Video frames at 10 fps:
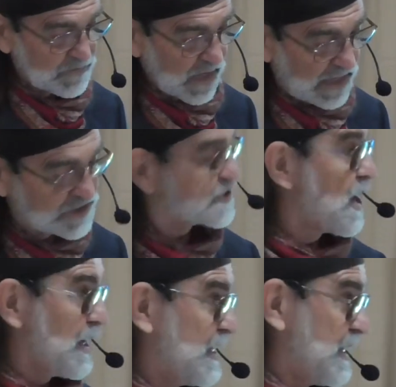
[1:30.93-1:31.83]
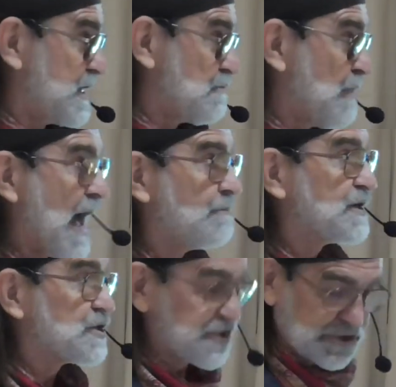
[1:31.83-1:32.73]
I studied it in
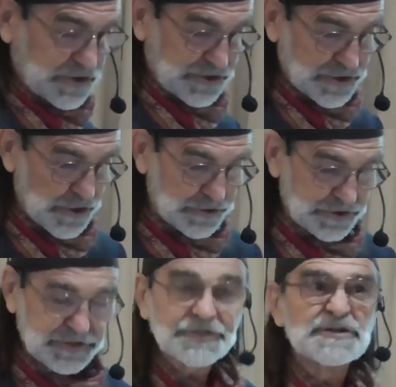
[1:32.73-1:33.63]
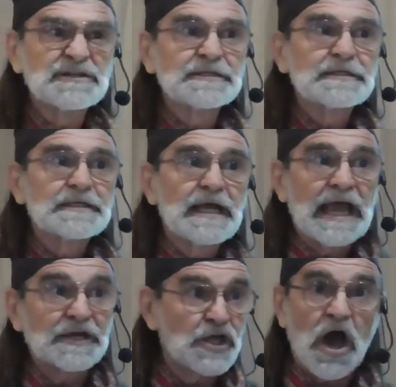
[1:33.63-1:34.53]
Baptist church
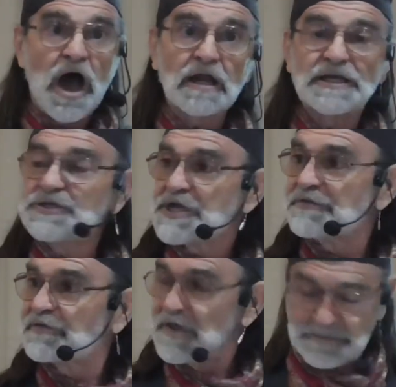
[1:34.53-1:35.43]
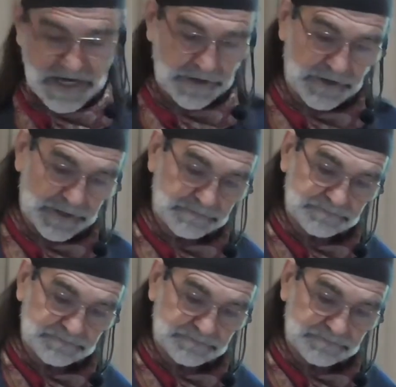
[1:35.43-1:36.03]
and college and seminary.